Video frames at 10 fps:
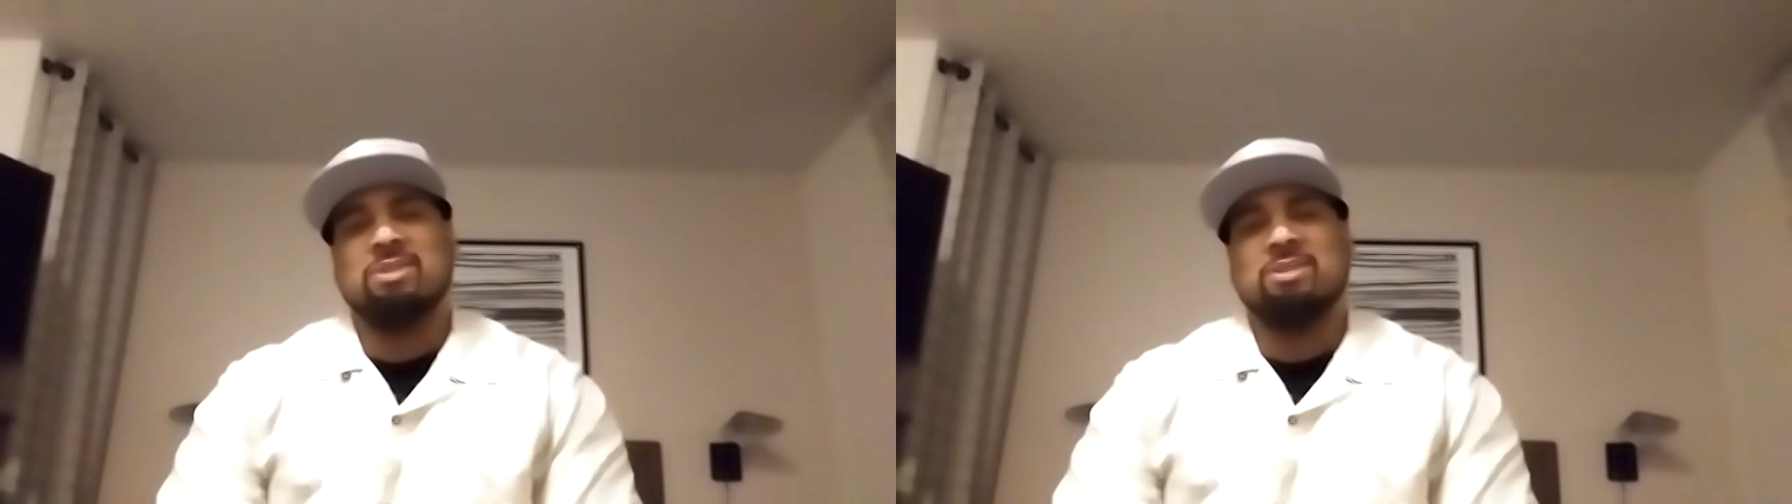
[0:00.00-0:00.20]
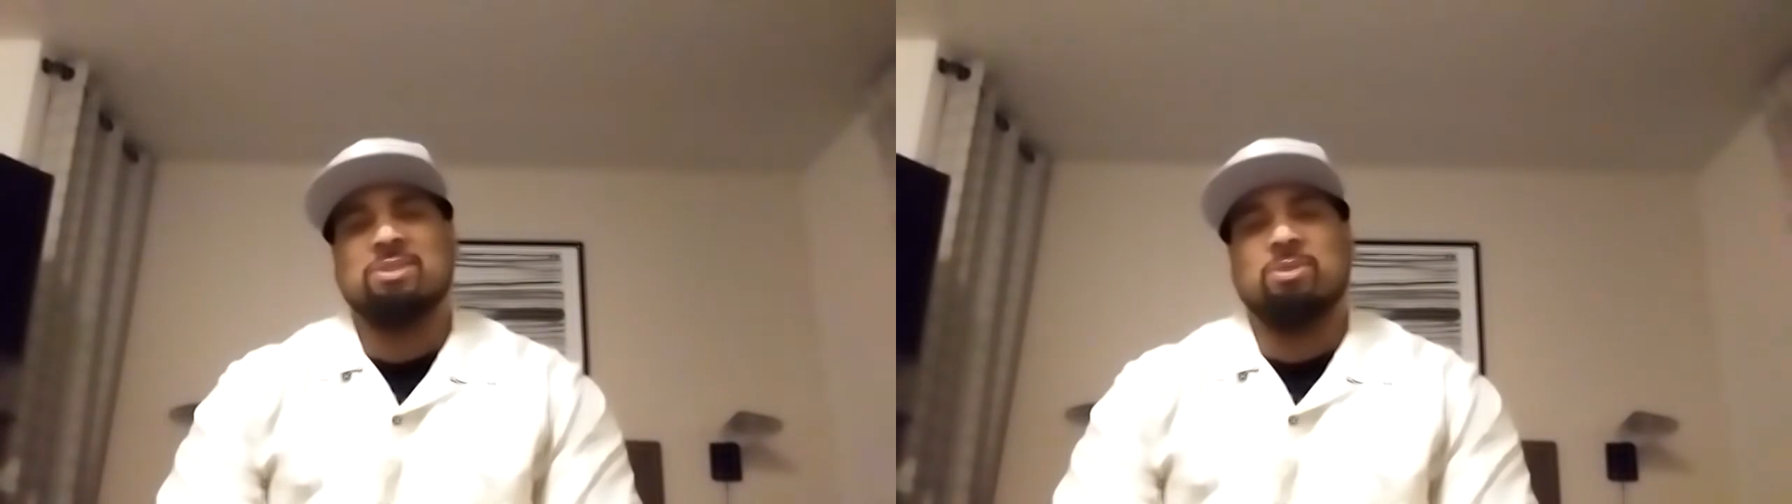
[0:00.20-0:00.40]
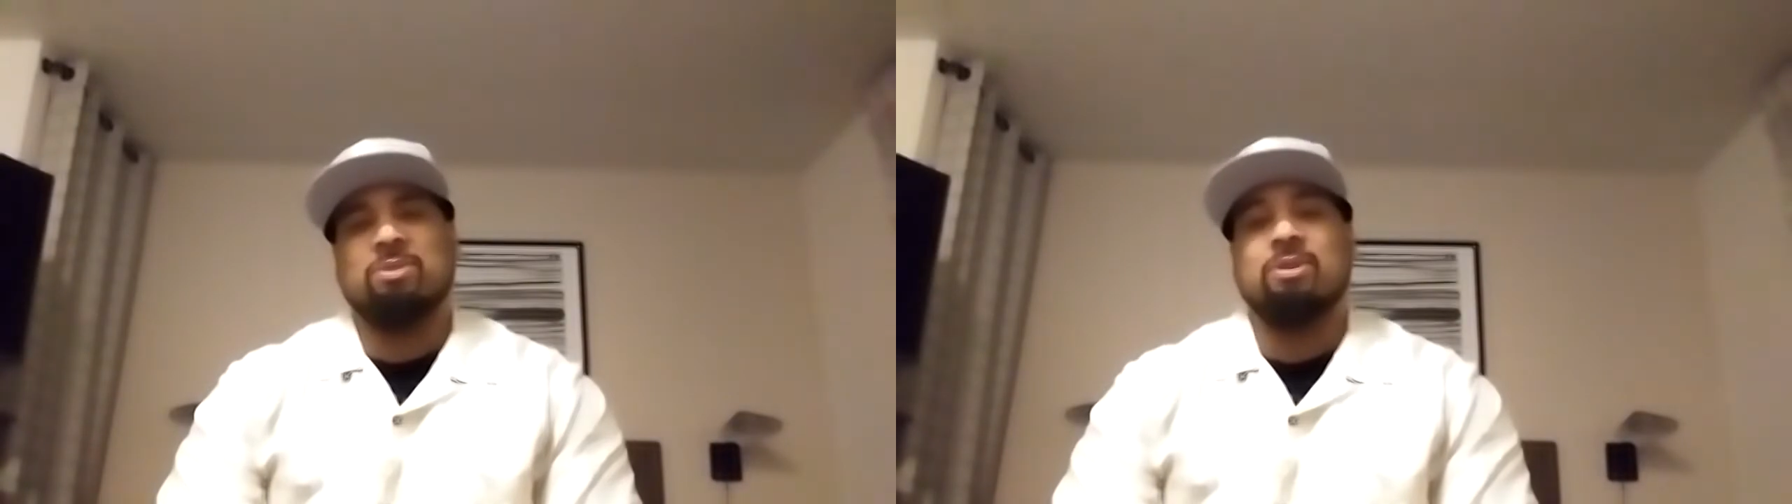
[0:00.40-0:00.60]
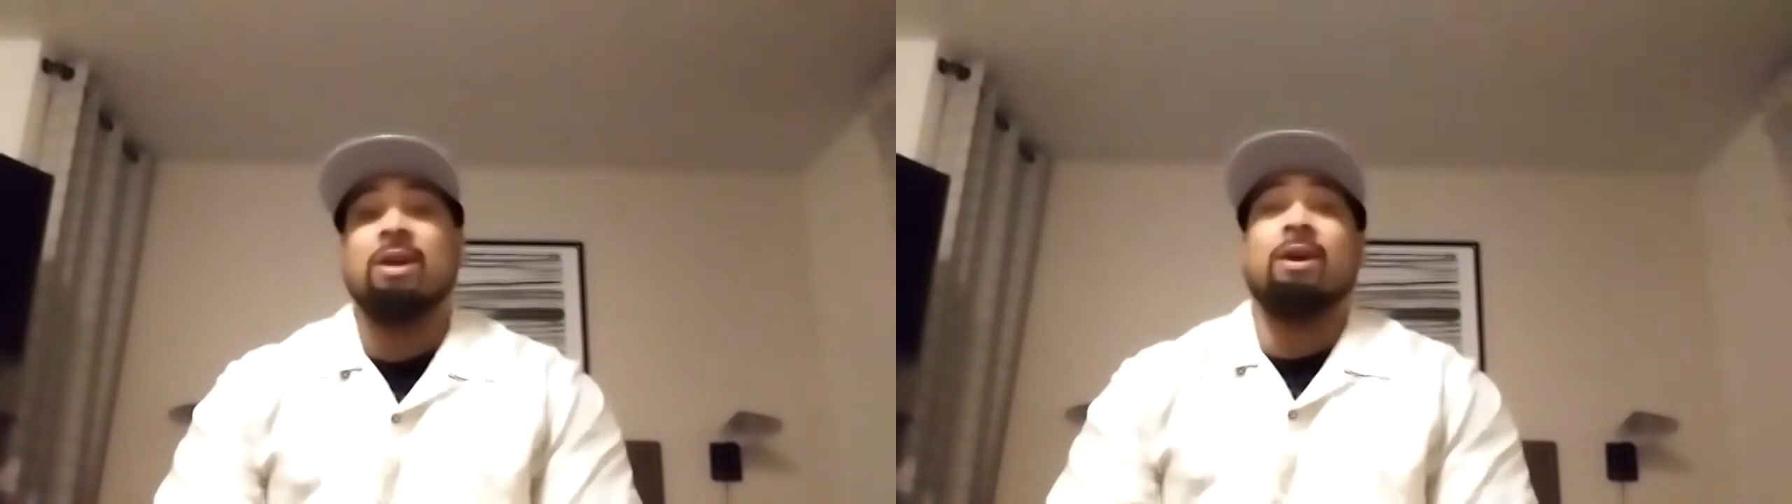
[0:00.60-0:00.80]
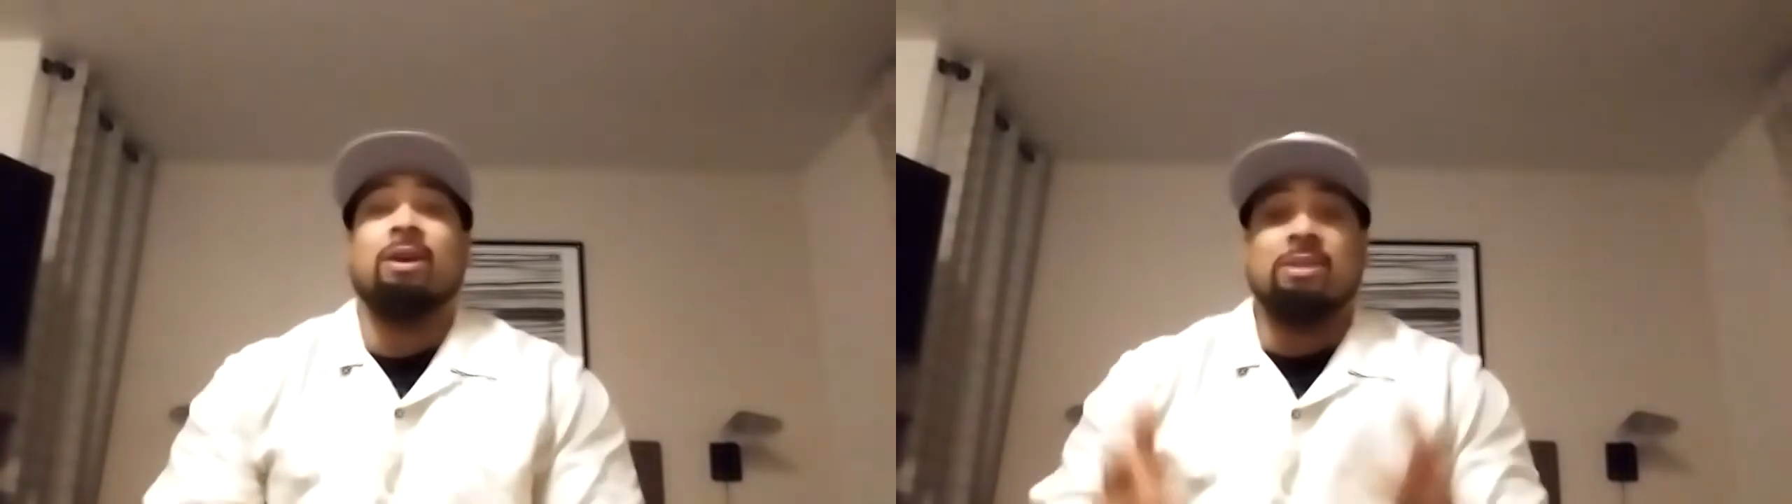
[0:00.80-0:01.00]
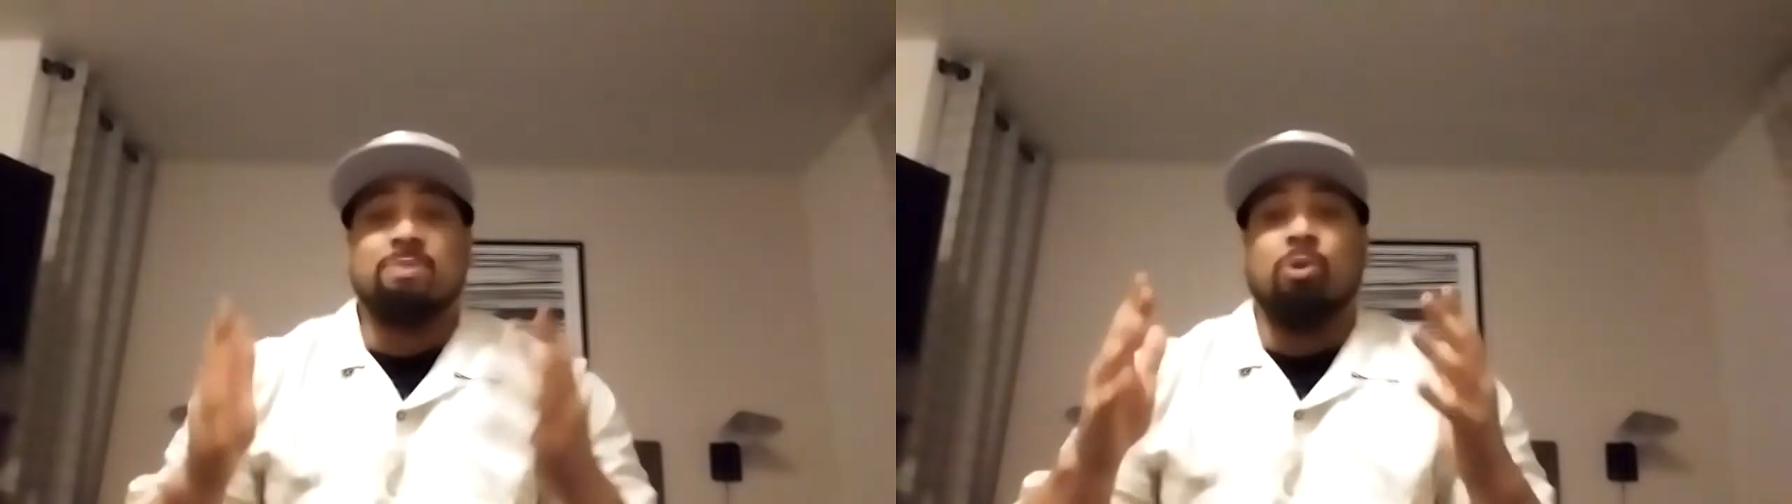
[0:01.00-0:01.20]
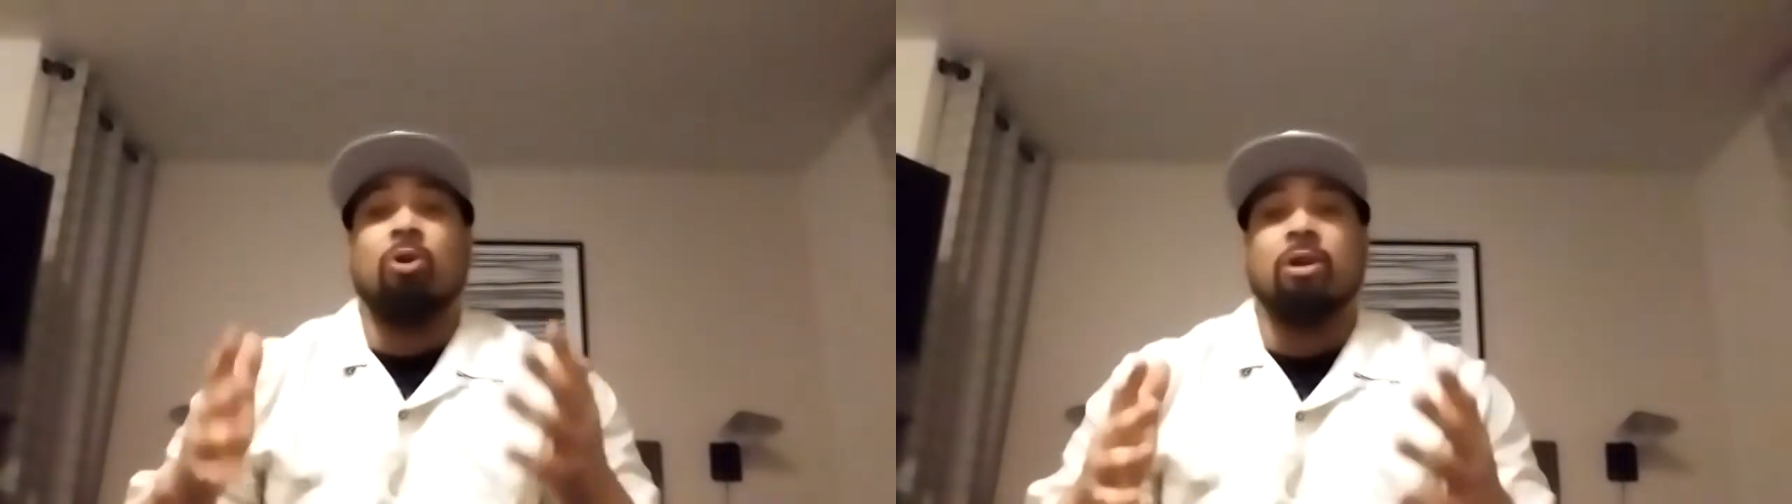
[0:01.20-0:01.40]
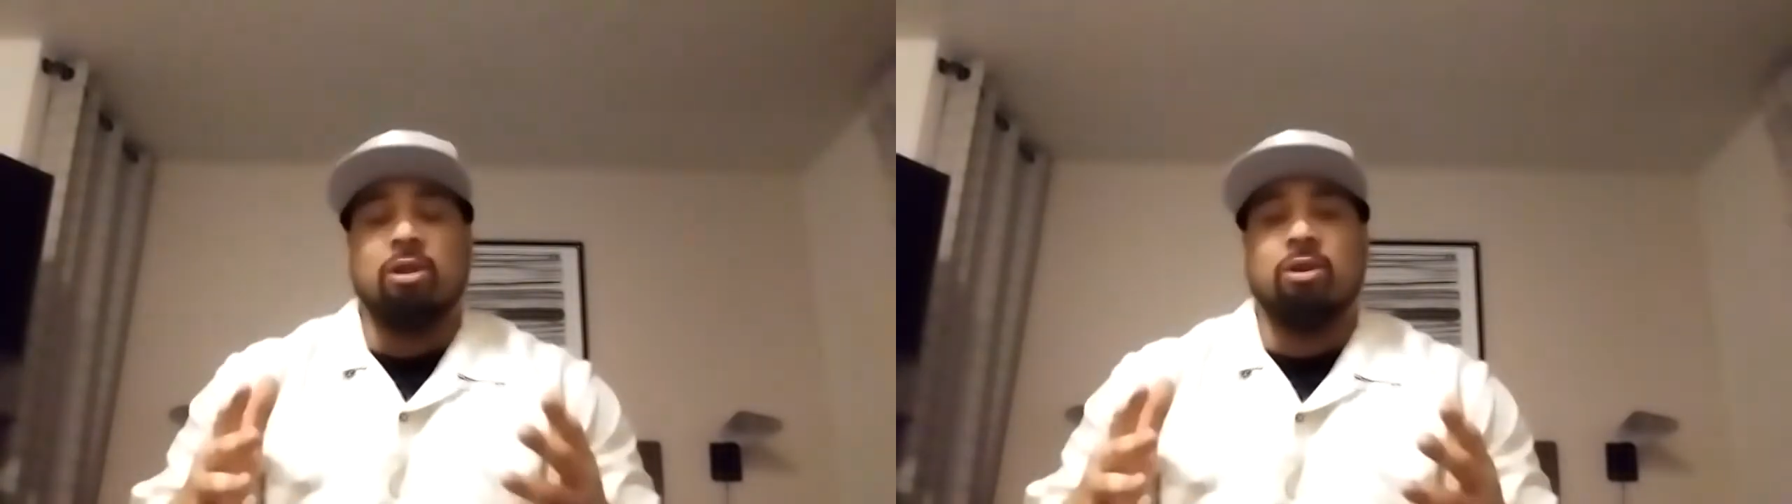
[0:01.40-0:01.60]
They show
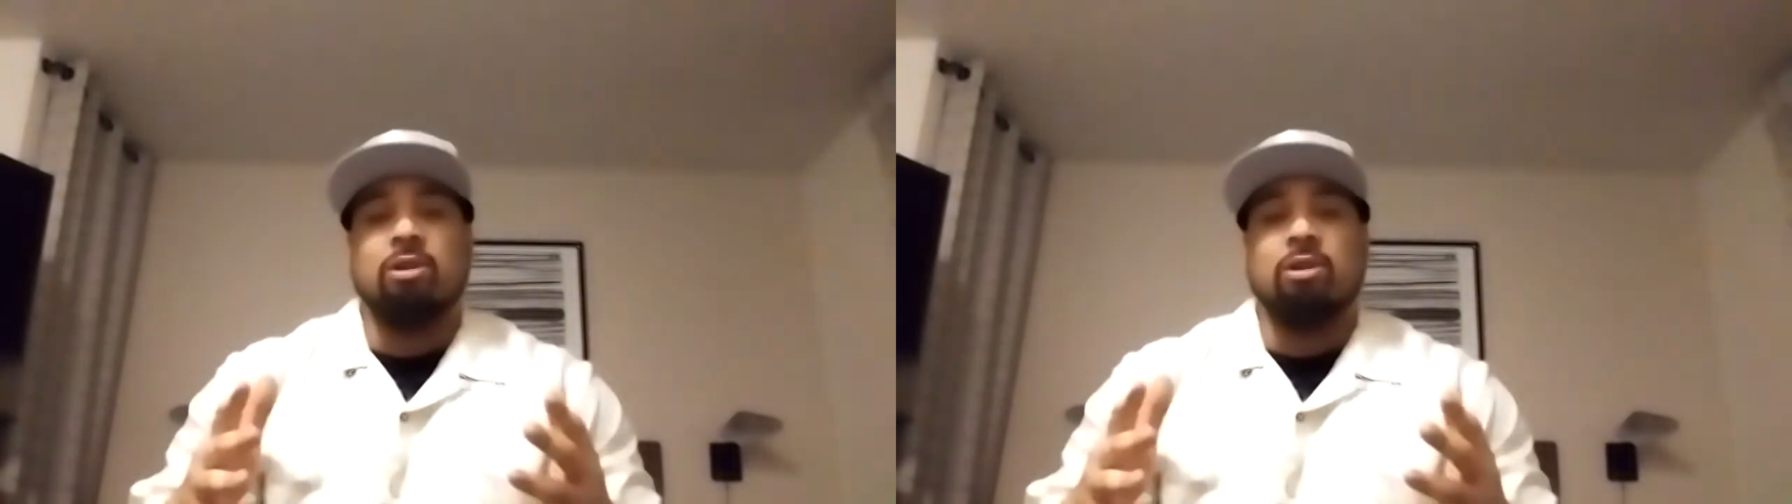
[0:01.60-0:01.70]
spoiler